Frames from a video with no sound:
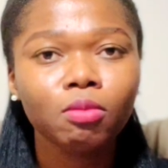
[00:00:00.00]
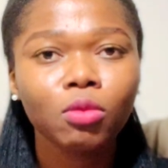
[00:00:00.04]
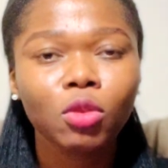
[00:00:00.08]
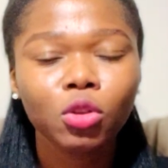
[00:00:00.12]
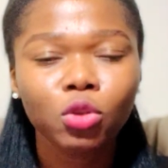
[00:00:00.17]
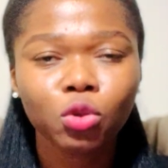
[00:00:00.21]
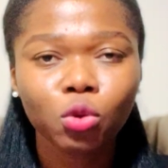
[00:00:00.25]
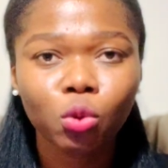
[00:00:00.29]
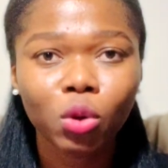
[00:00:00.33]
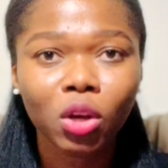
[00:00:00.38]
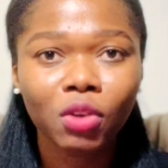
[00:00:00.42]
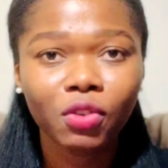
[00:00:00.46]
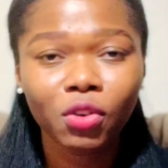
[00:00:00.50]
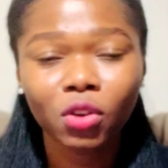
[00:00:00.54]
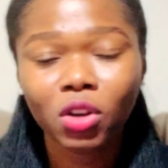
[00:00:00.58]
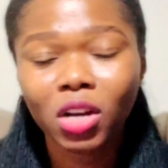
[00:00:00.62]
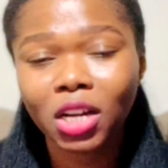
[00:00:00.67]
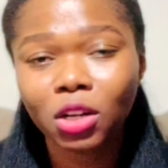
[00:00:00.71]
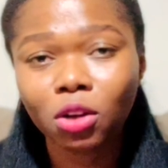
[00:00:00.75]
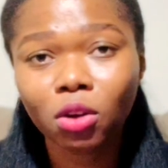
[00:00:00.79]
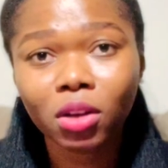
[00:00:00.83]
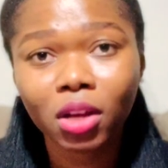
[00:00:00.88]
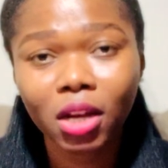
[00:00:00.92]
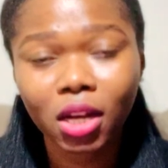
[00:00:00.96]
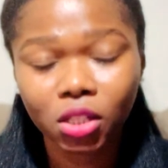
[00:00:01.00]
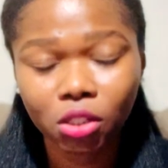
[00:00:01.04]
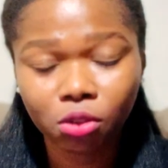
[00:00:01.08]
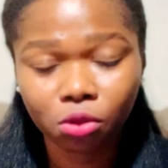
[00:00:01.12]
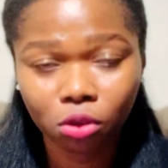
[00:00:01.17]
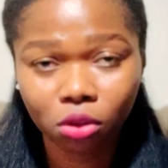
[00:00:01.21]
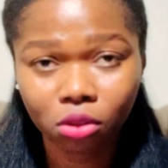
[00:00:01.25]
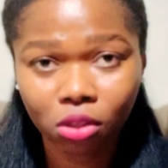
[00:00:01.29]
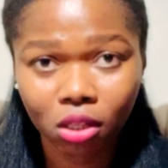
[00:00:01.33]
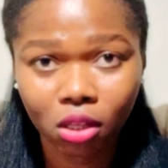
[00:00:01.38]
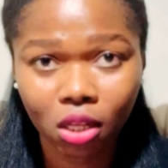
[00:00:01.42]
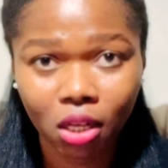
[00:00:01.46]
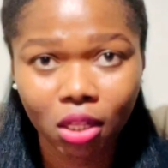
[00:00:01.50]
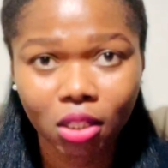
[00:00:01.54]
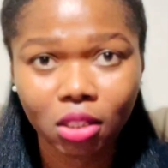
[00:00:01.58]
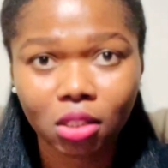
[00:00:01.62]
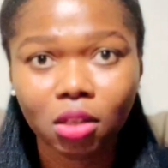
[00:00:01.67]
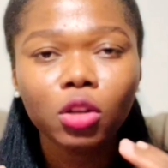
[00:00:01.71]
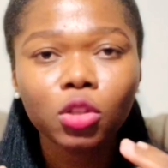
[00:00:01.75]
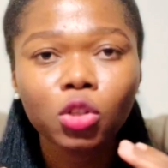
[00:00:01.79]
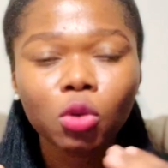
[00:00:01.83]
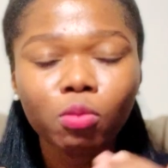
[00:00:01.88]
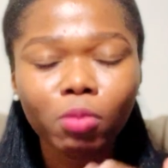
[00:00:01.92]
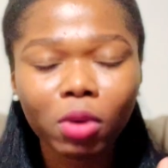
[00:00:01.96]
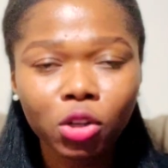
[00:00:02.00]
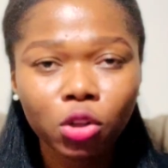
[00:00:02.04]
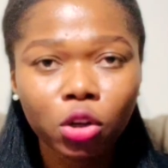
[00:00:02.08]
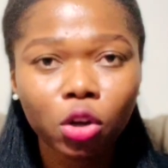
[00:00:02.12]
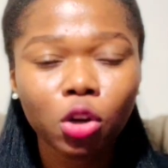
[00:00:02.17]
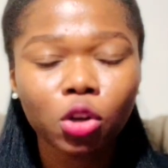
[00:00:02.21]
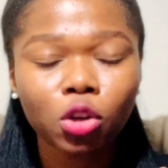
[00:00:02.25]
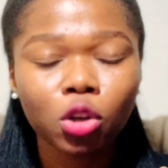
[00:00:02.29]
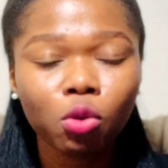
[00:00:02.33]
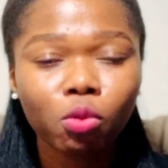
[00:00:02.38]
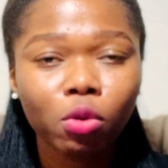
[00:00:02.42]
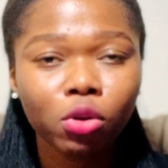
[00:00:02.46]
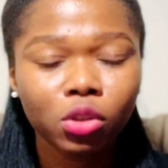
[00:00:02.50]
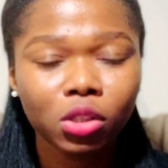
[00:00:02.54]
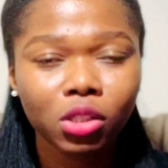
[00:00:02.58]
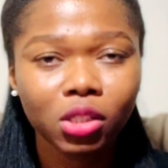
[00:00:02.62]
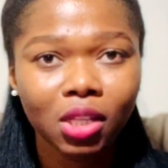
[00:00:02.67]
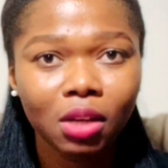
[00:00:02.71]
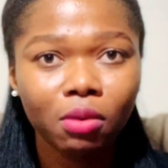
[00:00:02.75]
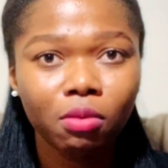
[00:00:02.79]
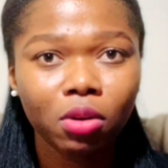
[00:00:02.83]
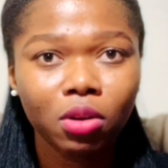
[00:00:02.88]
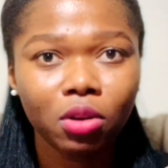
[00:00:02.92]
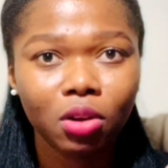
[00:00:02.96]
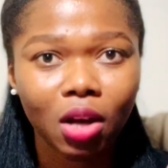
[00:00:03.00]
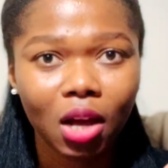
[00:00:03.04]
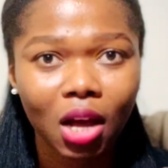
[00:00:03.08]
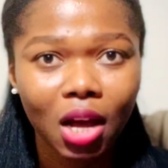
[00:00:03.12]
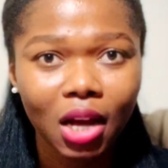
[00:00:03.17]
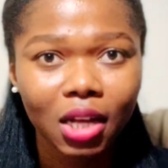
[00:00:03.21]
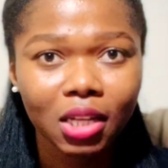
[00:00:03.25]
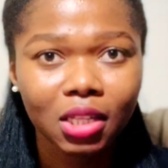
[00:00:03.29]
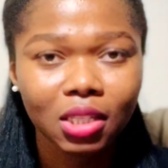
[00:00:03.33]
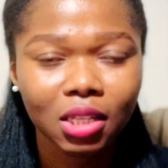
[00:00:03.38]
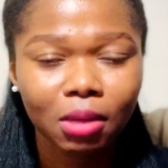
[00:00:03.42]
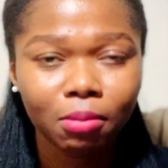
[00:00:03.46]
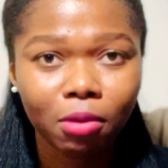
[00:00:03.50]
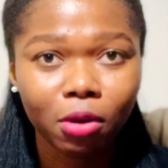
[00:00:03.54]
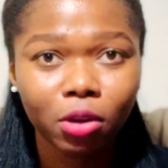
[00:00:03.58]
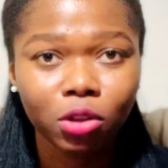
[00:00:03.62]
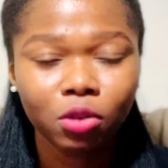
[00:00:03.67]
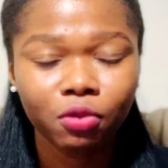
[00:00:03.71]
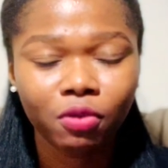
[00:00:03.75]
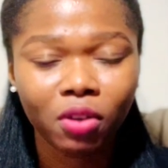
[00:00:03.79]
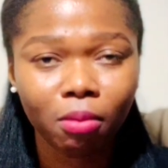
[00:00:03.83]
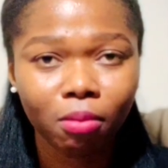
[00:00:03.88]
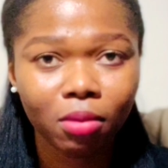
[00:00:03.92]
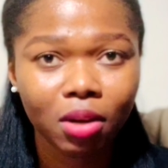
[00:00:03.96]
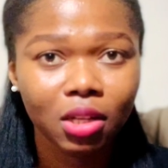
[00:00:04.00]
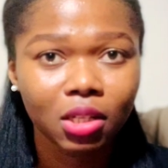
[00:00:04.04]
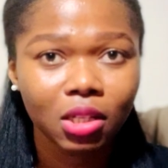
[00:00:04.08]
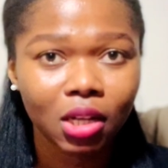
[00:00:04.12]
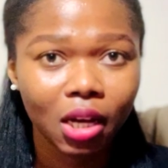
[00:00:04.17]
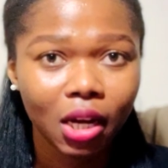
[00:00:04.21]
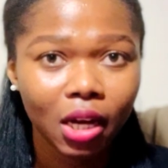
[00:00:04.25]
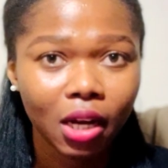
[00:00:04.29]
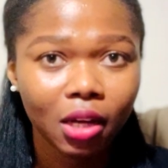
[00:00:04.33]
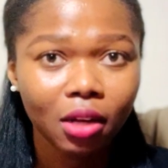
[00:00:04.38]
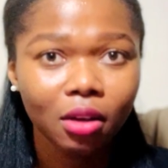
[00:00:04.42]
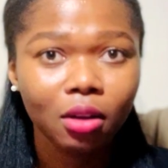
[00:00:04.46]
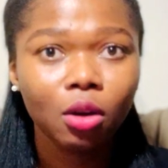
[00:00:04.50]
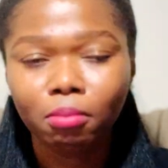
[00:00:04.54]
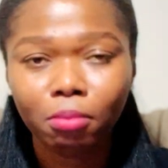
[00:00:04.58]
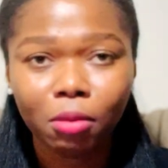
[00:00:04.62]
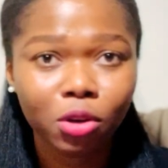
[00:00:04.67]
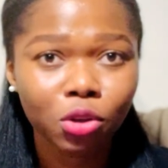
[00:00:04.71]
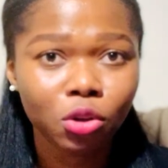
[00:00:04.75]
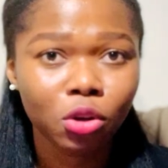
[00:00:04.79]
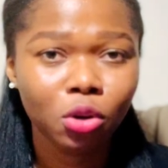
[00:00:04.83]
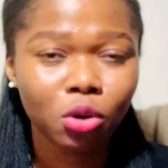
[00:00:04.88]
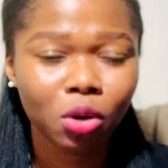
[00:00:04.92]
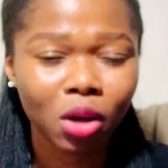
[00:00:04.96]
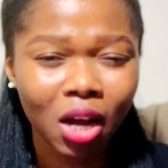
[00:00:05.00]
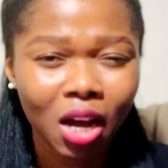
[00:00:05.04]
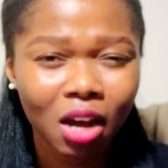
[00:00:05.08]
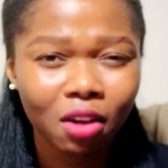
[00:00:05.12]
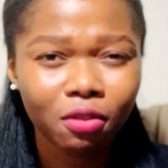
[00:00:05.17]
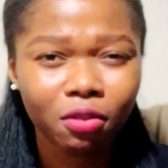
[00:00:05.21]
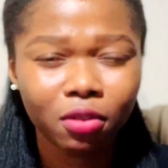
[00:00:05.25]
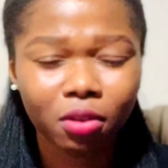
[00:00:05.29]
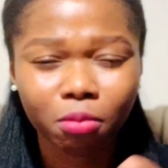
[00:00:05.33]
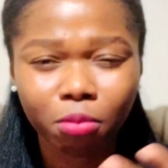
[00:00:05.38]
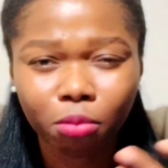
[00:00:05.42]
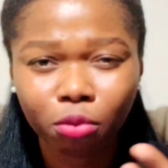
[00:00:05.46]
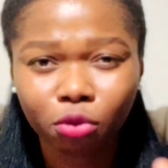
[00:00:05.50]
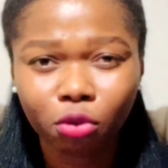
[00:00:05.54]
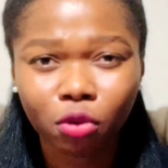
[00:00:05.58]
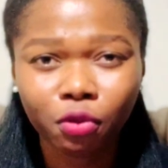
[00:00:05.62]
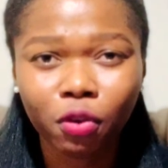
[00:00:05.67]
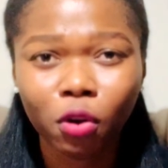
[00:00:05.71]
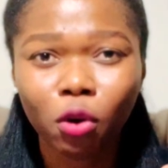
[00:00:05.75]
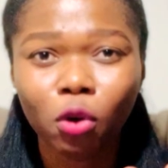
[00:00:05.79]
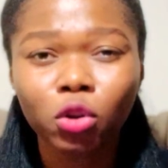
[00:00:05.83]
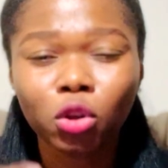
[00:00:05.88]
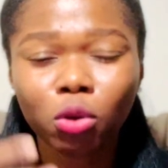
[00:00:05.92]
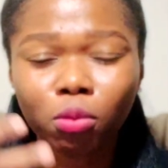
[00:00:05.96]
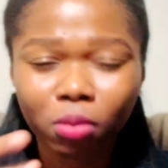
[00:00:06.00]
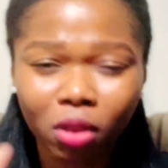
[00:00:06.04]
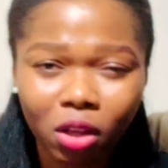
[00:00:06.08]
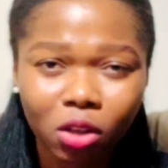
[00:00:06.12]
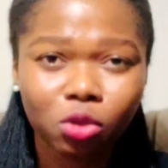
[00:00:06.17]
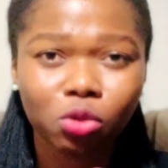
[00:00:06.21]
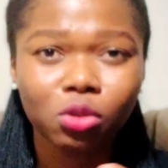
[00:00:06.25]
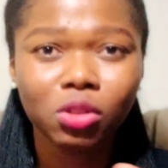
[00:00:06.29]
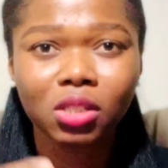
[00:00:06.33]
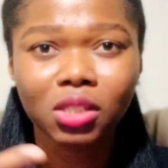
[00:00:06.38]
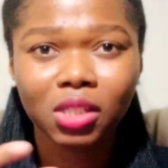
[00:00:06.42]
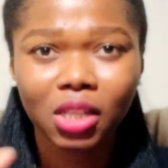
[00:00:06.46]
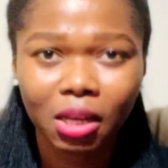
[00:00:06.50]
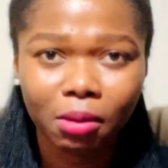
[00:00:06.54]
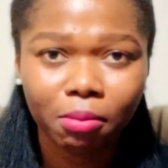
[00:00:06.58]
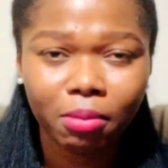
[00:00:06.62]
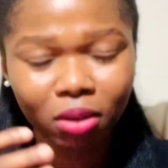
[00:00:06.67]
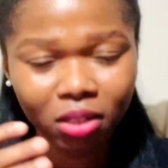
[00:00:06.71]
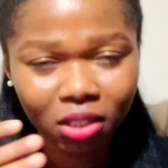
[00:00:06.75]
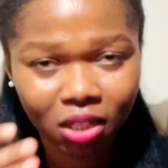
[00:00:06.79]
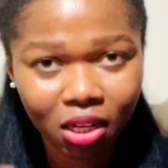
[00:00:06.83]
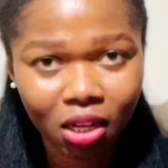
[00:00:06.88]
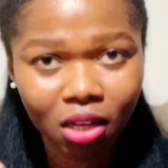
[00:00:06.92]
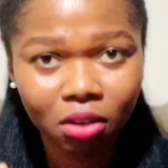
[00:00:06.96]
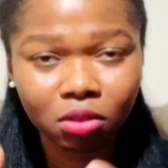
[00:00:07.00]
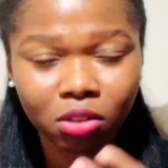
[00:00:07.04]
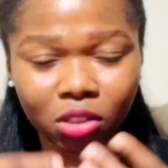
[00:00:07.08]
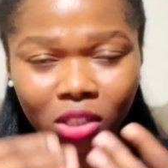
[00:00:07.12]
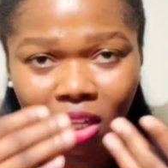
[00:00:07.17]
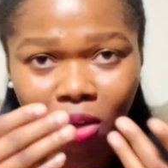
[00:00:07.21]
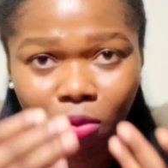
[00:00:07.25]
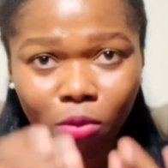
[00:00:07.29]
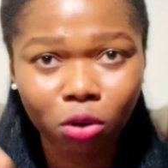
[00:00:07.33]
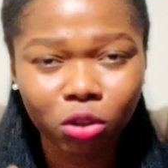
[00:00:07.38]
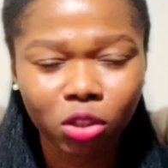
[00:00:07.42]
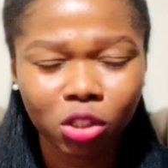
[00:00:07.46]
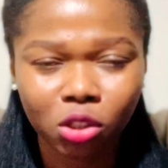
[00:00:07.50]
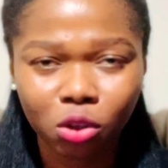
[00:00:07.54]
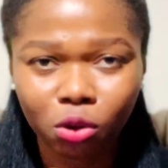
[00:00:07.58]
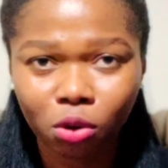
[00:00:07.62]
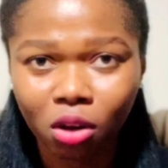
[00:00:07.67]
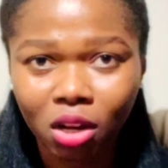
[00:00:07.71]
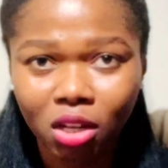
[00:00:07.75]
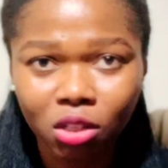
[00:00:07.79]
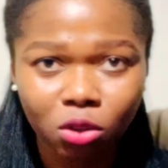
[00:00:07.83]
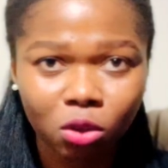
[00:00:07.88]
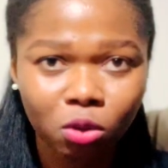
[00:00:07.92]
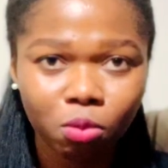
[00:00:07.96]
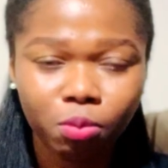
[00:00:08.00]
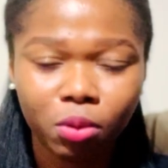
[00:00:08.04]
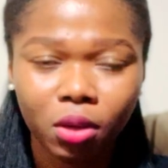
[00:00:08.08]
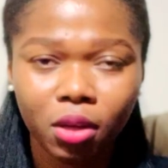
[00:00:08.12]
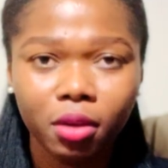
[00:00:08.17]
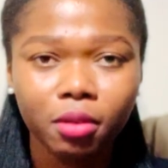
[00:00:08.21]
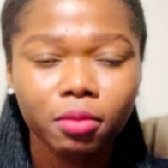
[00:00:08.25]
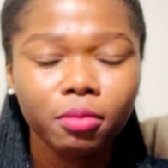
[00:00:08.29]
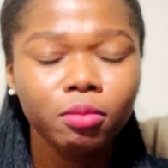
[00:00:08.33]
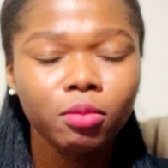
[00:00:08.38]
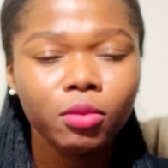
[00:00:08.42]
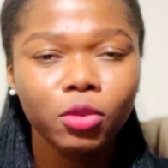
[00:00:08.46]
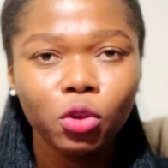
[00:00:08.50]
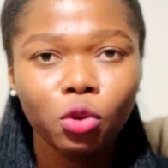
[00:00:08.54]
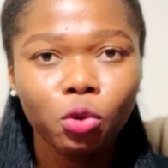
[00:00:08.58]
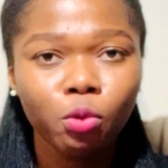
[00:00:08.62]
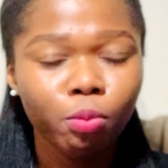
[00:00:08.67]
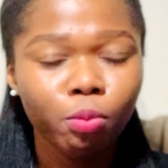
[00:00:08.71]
So if you cannot get a return ticket, so make sure you know what to say when you're asked about family tie. Make sure you have a proof or something to say. Basically, say what is on your SOP. You